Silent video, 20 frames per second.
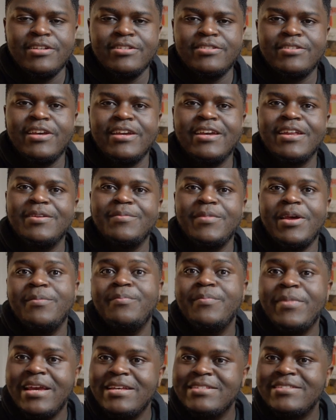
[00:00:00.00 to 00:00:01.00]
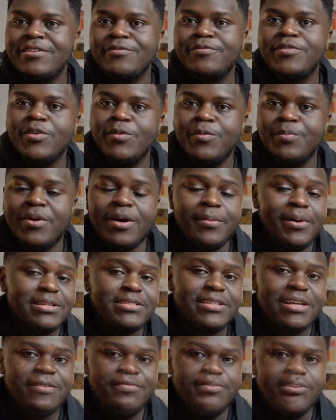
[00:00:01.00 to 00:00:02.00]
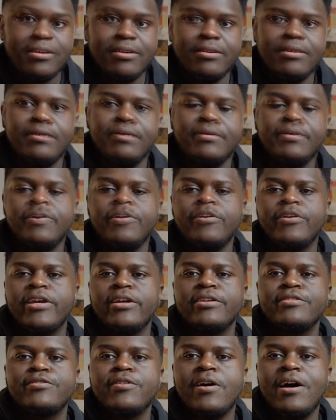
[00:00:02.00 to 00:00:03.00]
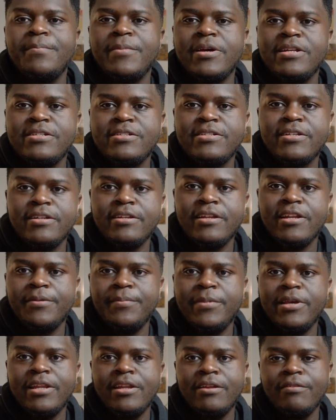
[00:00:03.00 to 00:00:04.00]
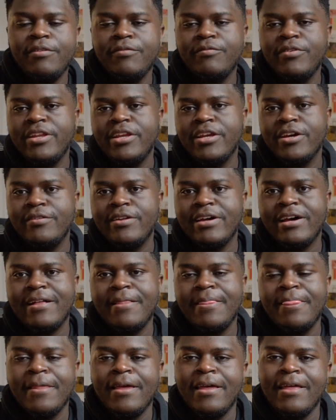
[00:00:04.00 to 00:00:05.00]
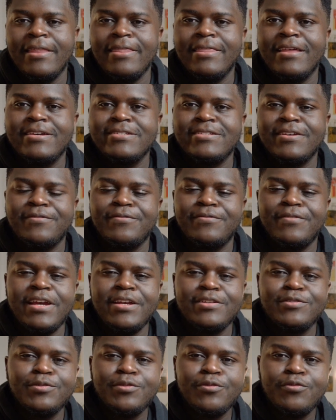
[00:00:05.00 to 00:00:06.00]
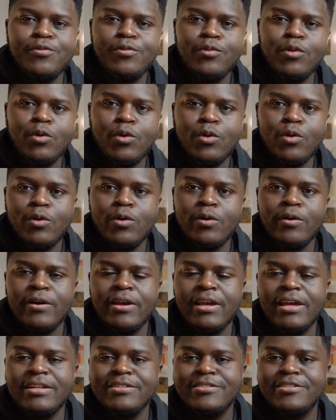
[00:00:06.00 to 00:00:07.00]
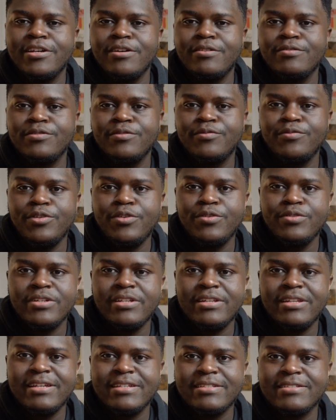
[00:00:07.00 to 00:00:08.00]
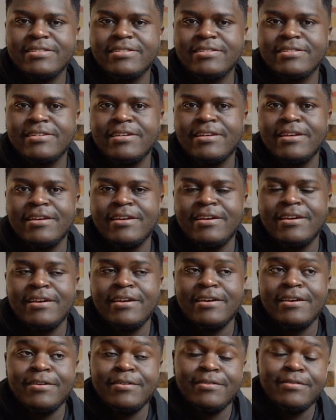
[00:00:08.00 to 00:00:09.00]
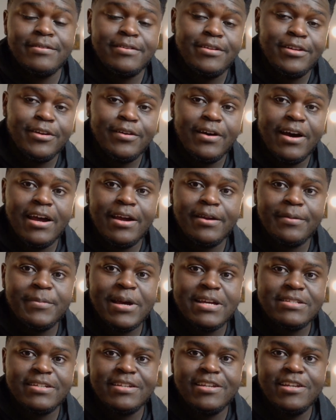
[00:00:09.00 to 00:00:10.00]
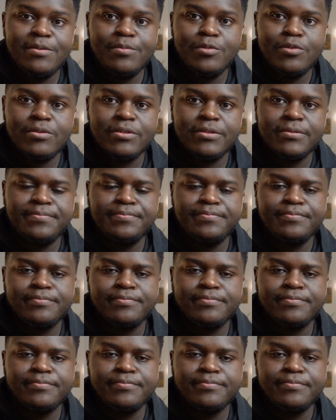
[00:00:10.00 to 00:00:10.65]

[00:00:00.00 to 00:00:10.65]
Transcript: So it makes it feel much heavier. Okay, so I mentioned in the beginning of the video that there's a fatal flaw in terms of using this, you know, Magic Keyboard.